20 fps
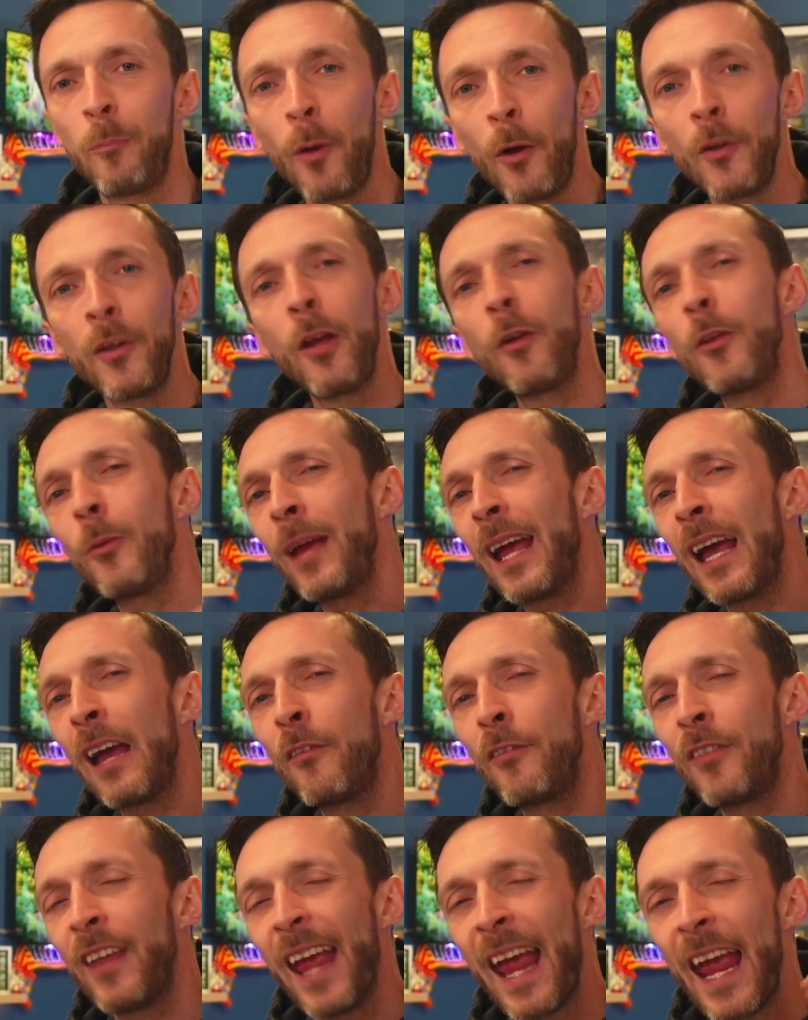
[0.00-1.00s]
But now that we
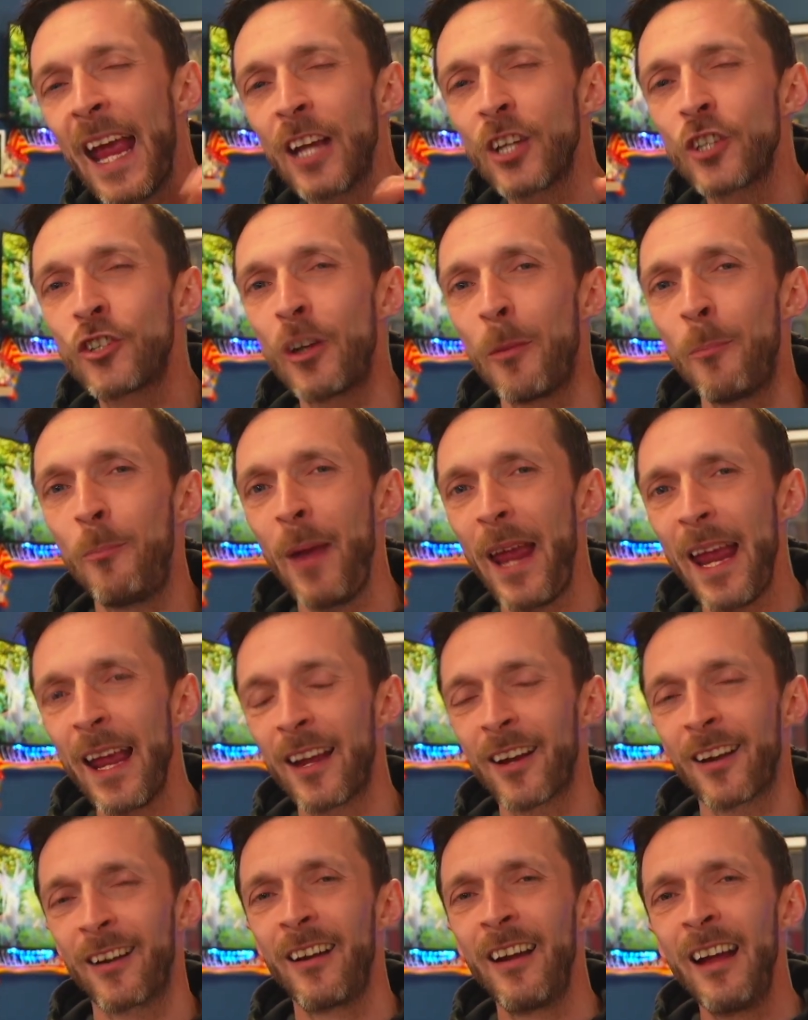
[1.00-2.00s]
have the extra
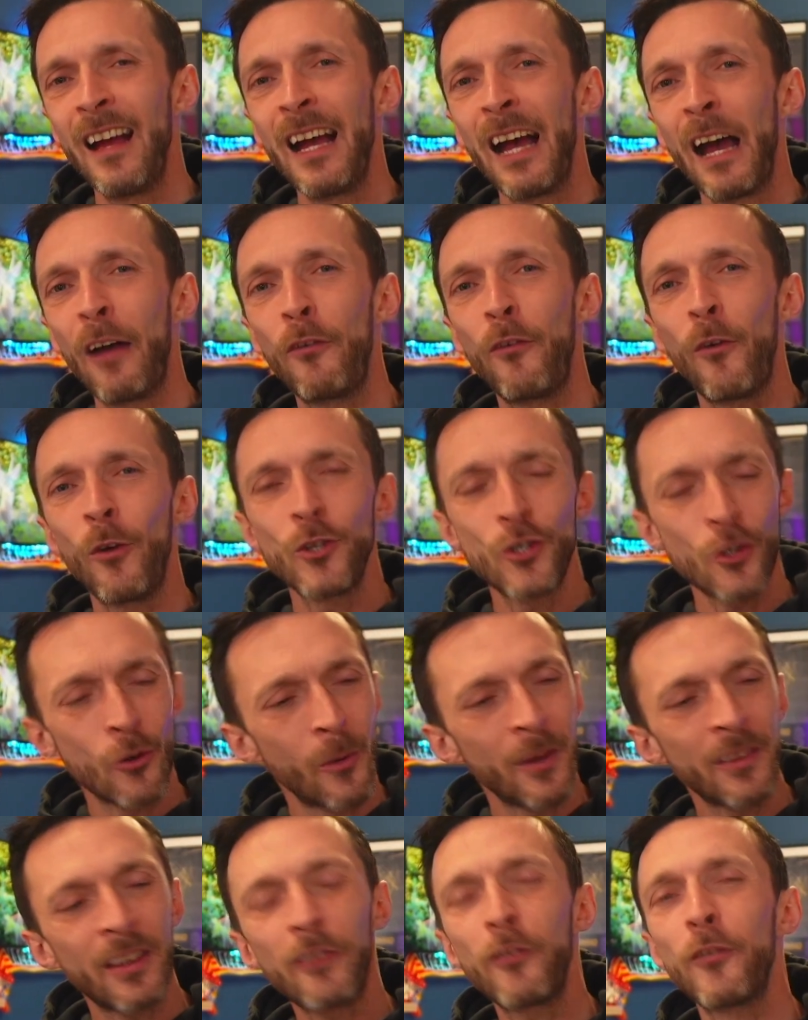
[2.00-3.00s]
Becker, I thought,
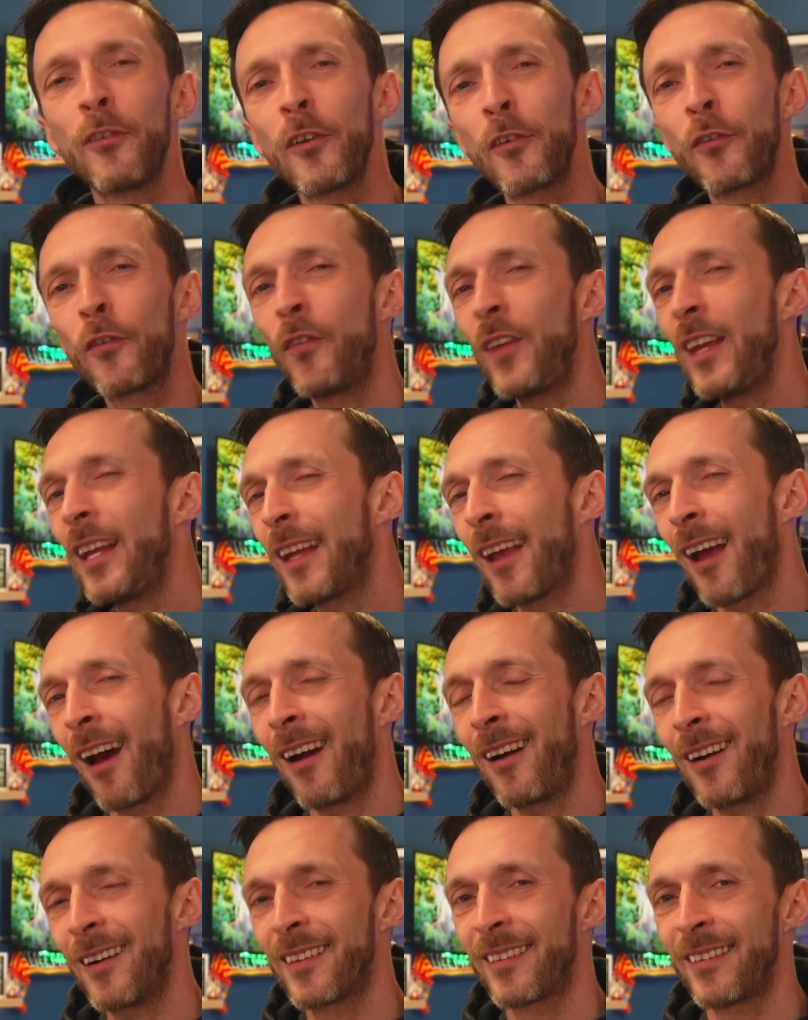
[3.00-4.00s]
there's 3
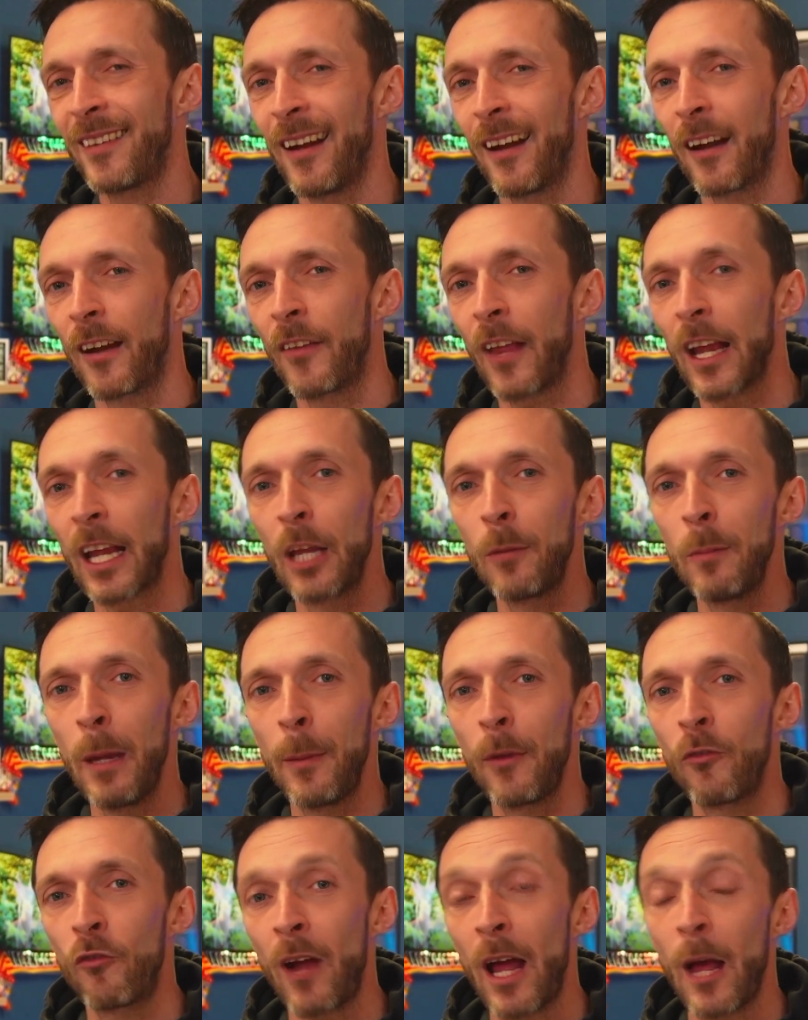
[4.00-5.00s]
cards there that I could
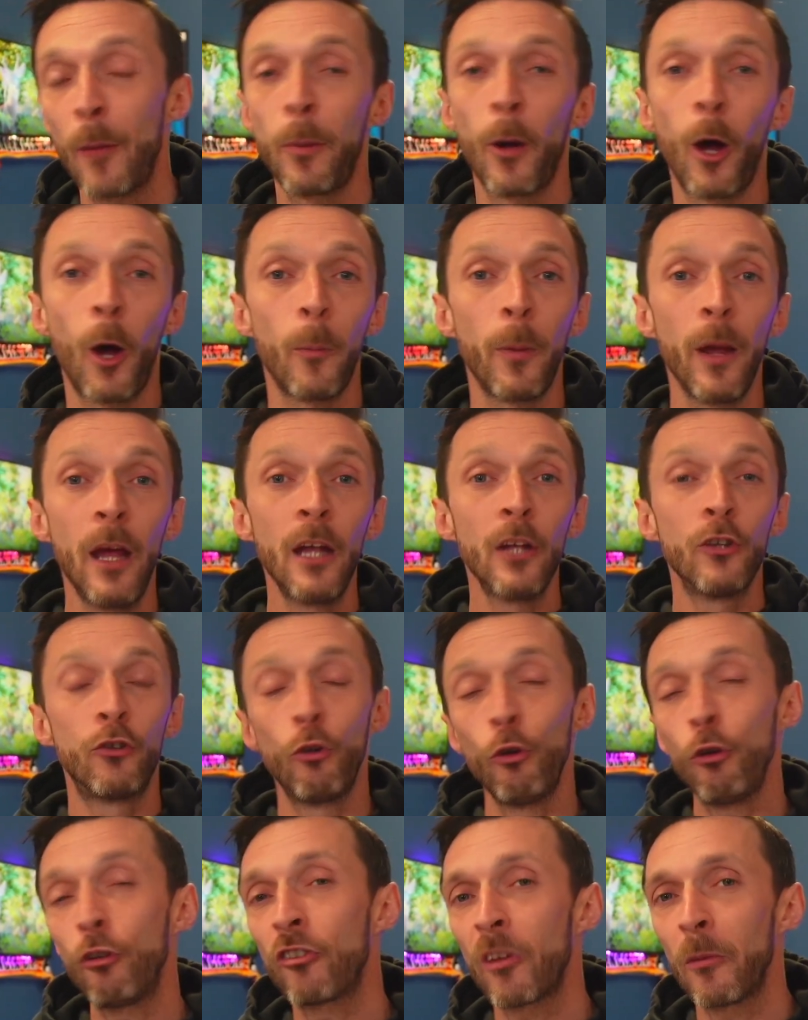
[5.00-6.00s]
maybe wrap up,
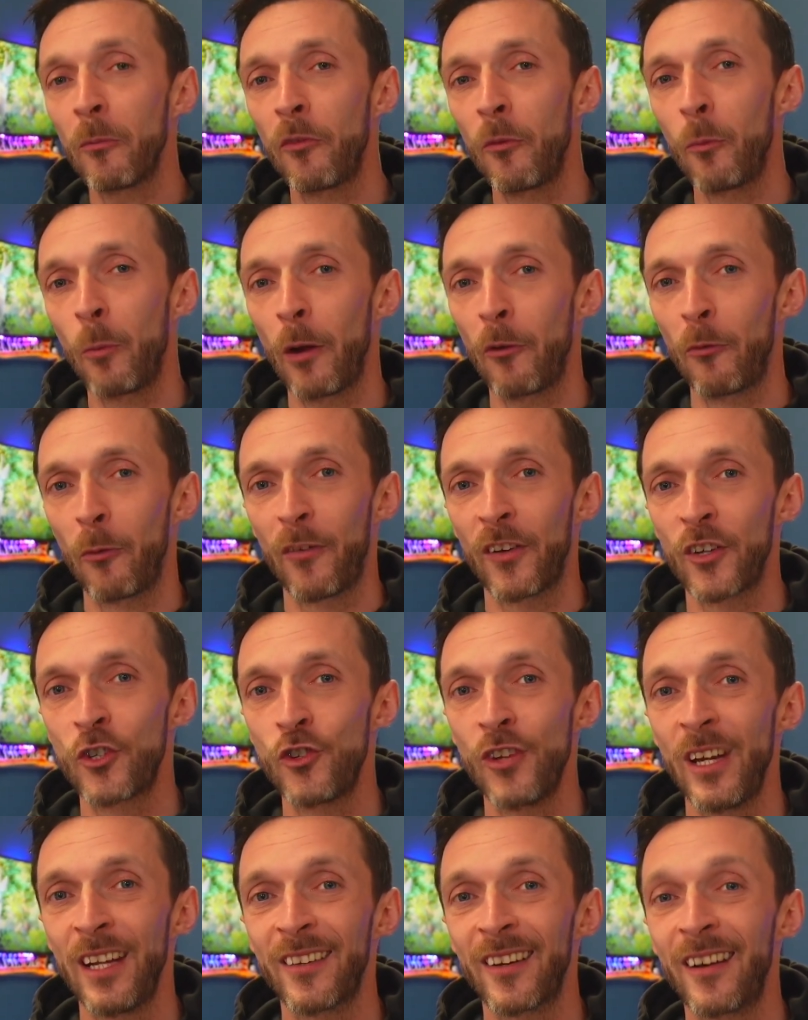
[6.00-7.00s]
do something with a
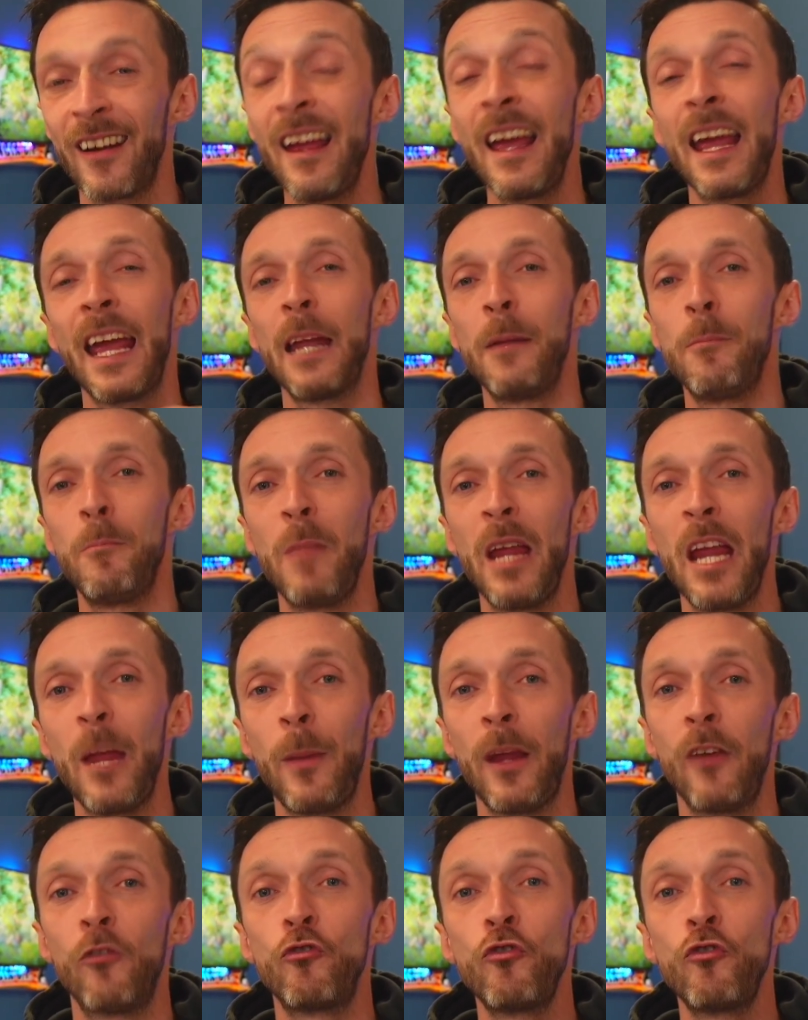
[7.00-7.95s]
trader, and maybe